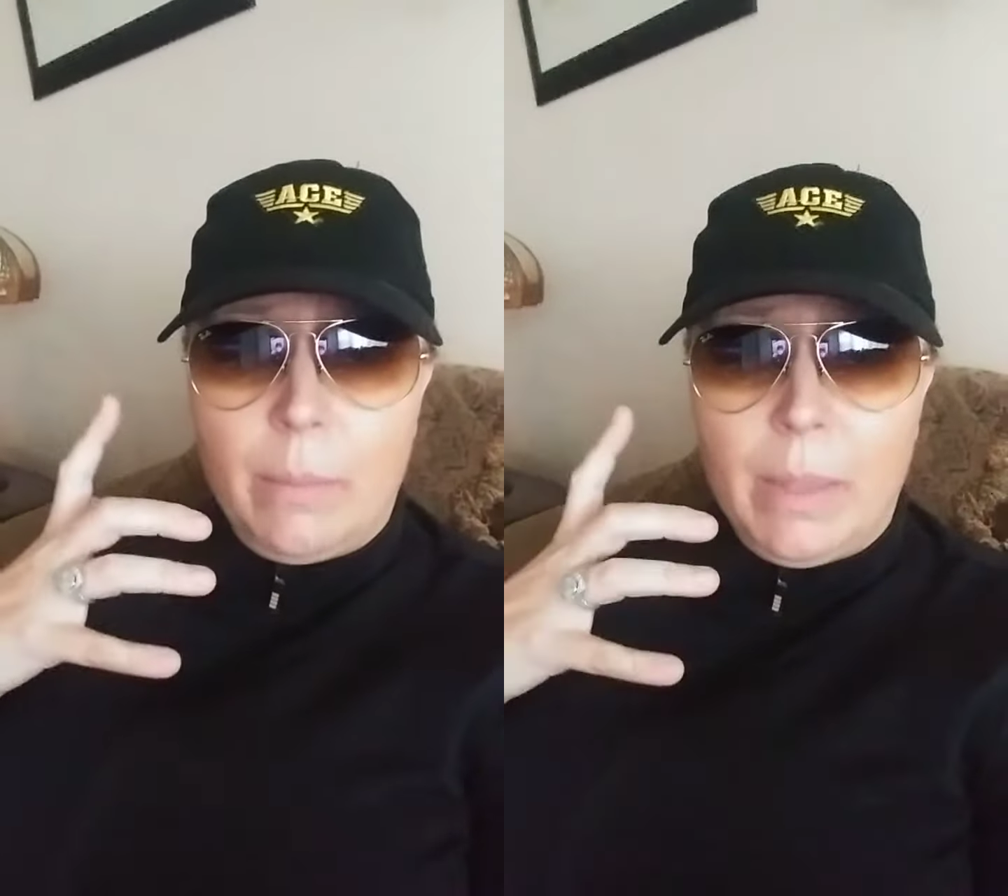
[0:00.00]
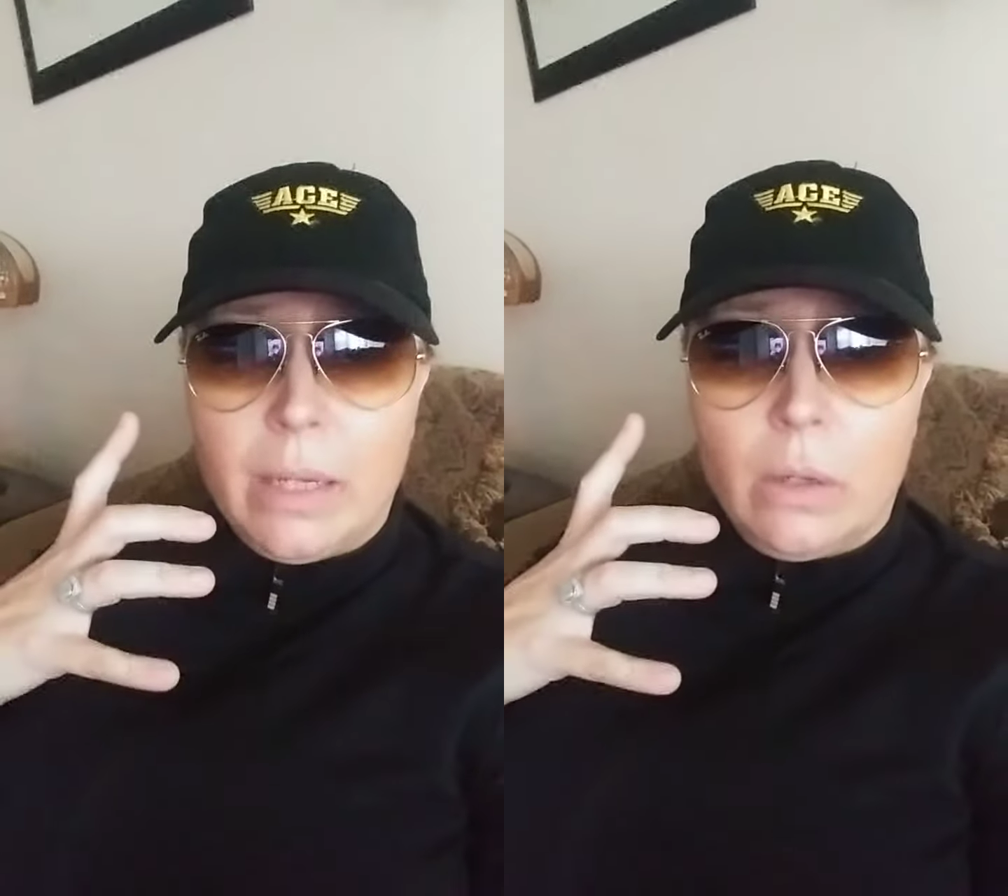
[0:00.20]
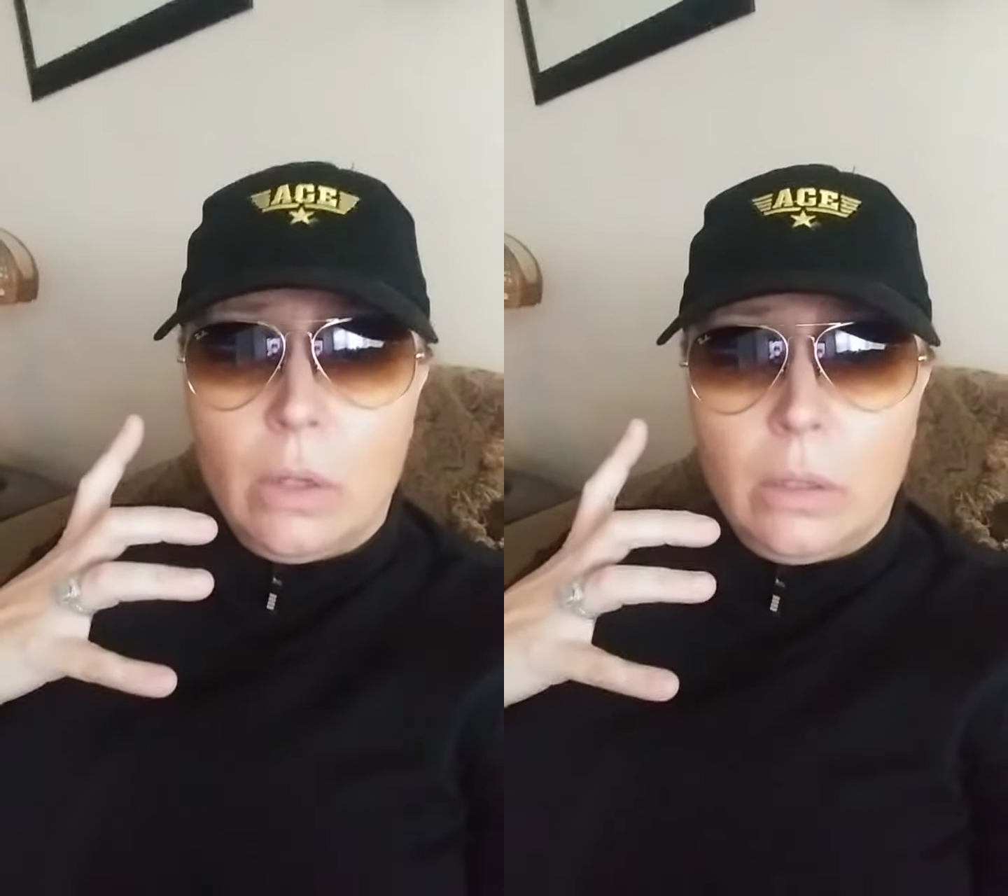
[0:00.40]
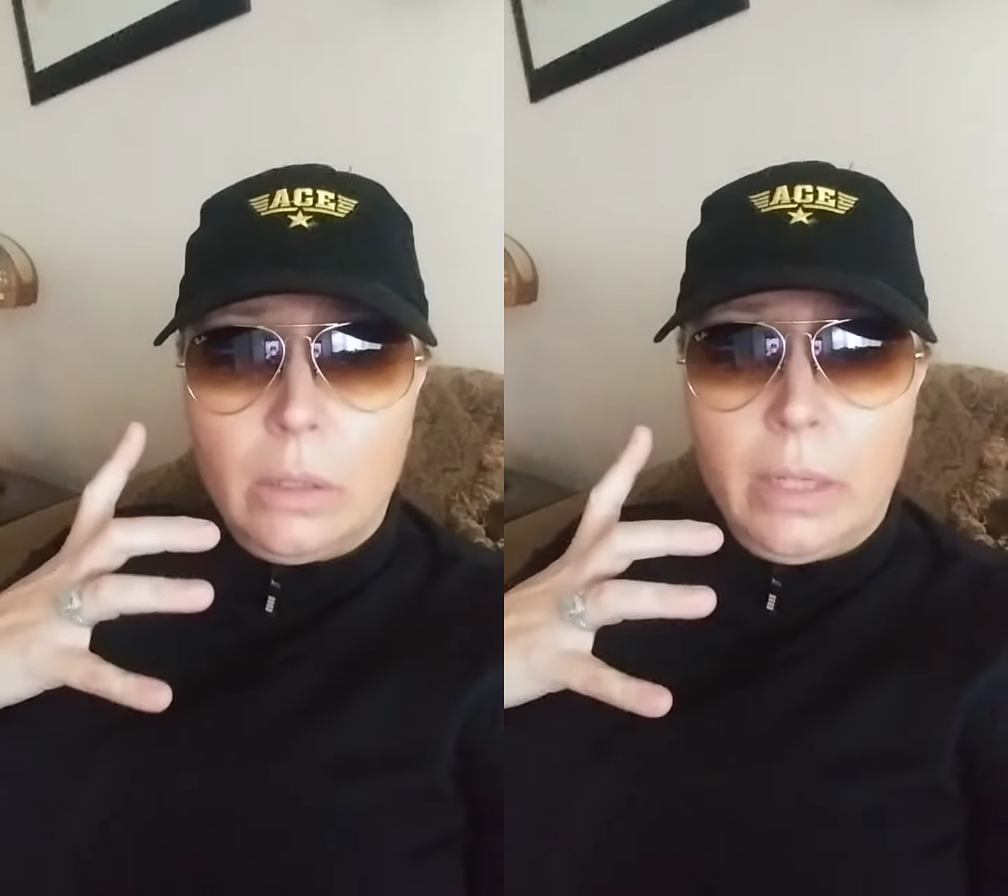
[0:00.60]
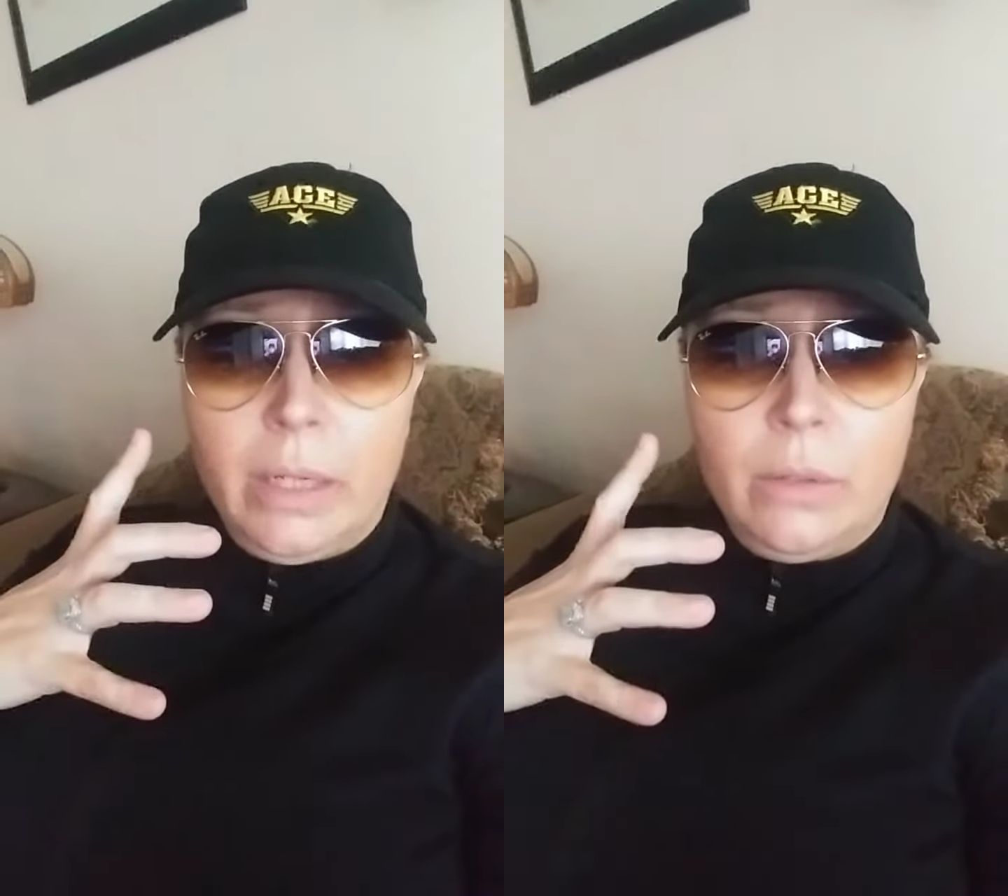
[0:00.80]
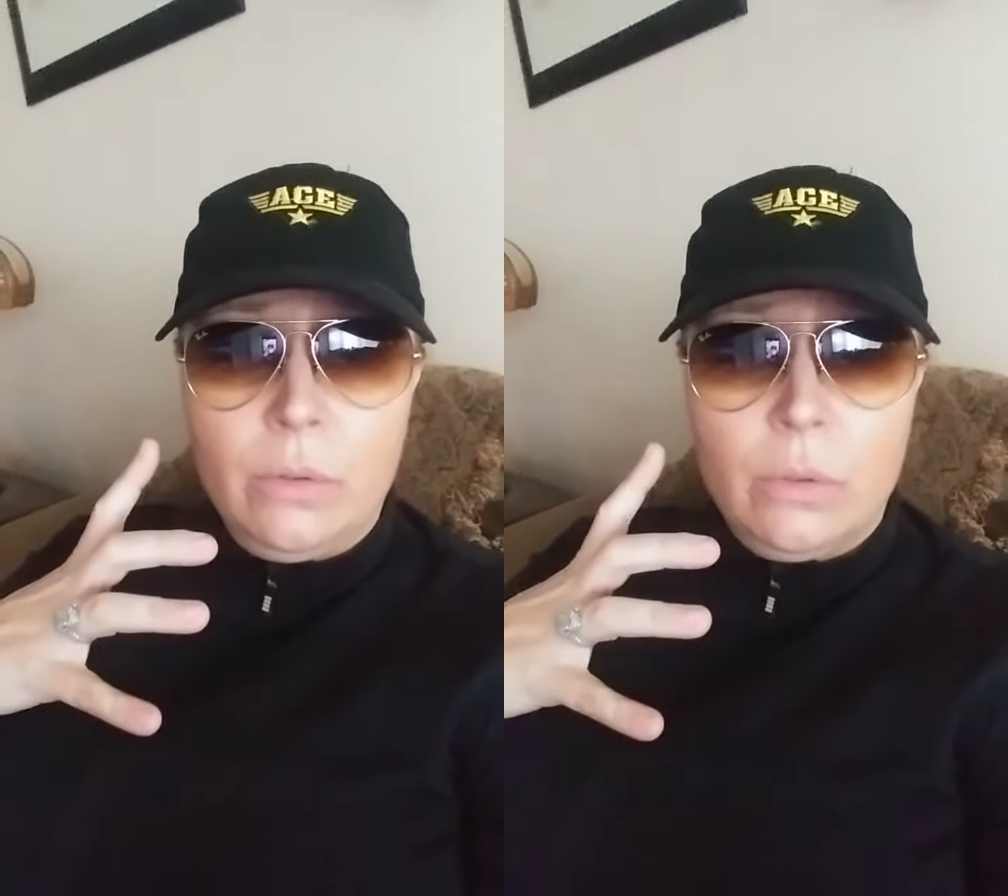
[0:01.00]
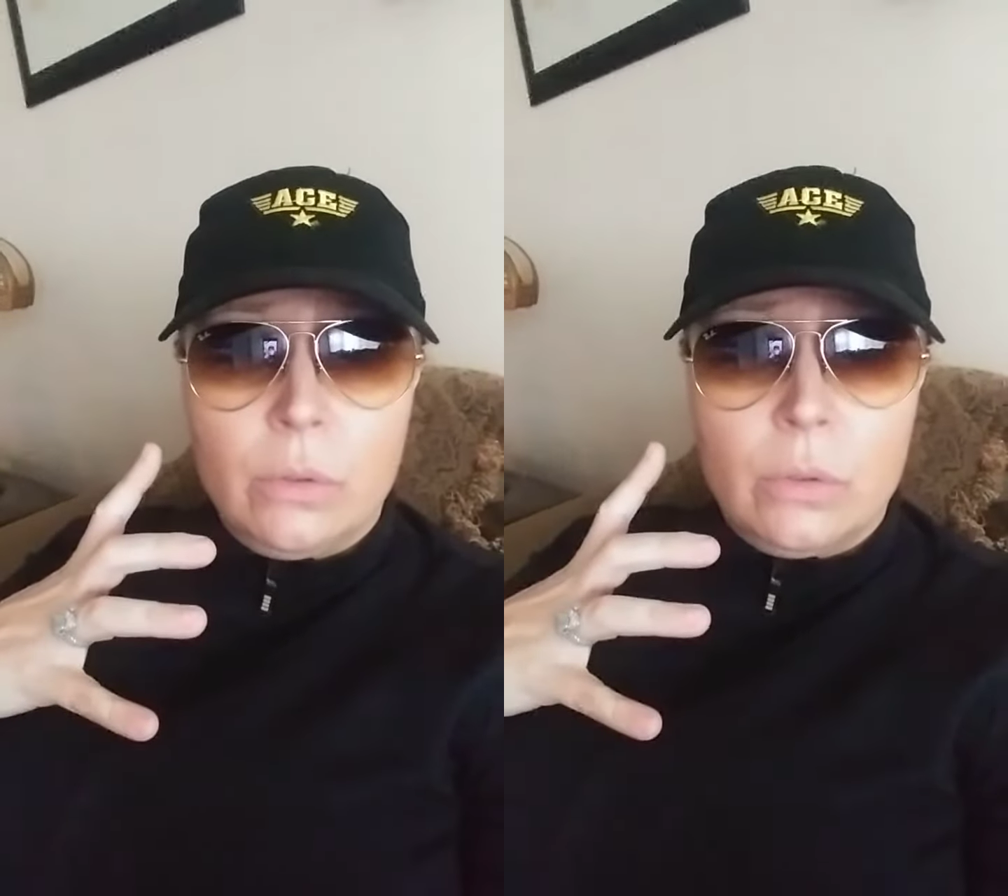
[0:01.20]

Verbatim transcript: I'm like, Lynn,